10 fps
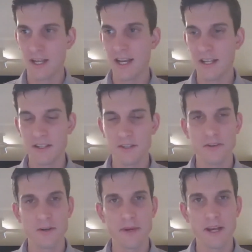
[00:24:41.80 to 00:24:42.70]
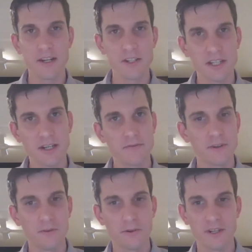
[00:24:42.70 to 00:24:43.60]
and the Australian Packaging
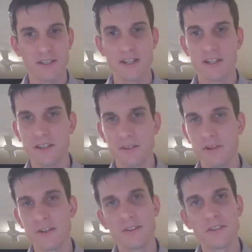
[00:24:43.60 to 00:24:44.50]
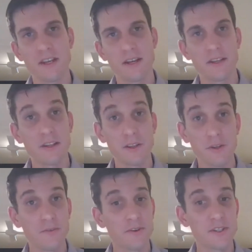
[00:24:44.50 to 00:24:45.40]
Covenant Organisation, as well as the other
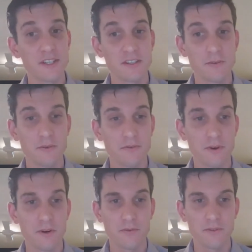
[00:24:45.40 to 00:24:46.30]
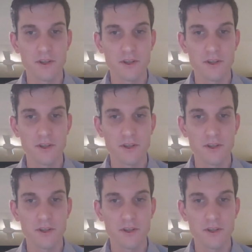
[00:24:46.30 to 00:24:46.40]
universities that were involved.